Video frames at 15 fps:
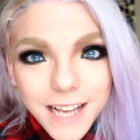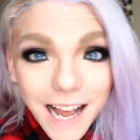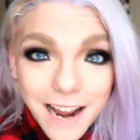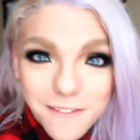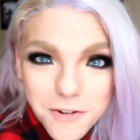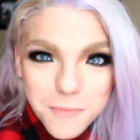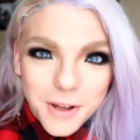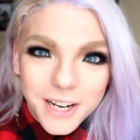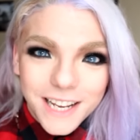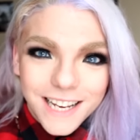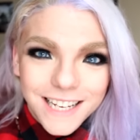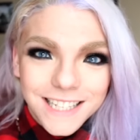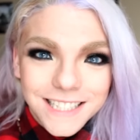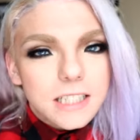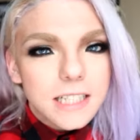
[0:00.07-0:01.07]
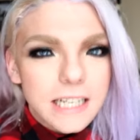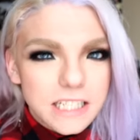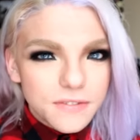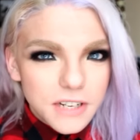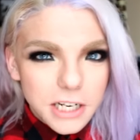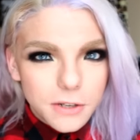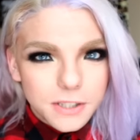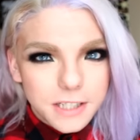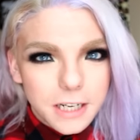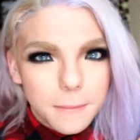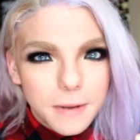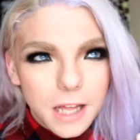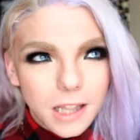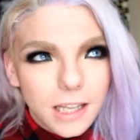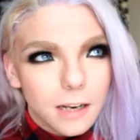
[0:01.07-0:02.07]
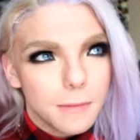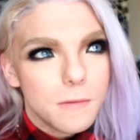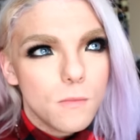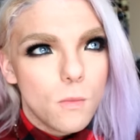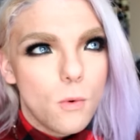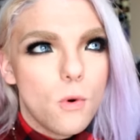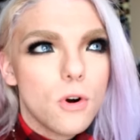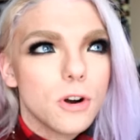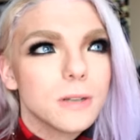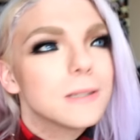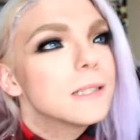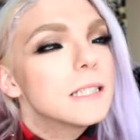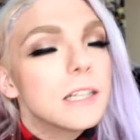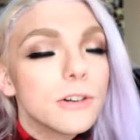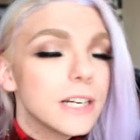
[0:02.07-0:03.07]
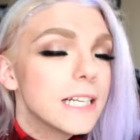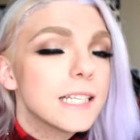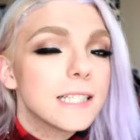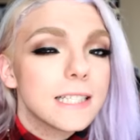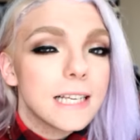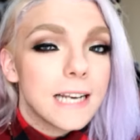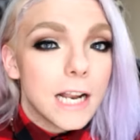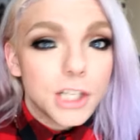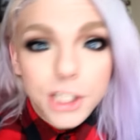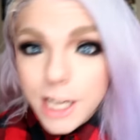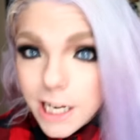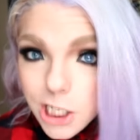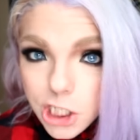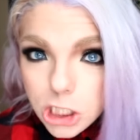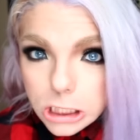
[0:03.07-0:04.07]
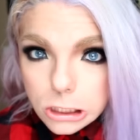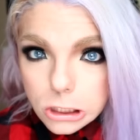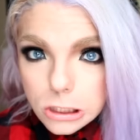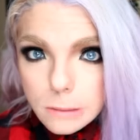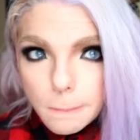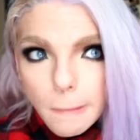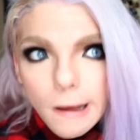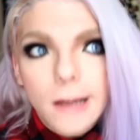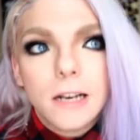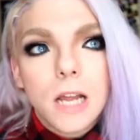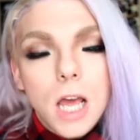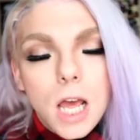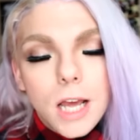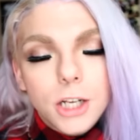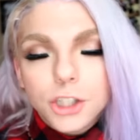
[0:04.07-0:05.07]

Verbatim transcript: Hi everybody! Today's video is going to be a little bit more serious and educational, but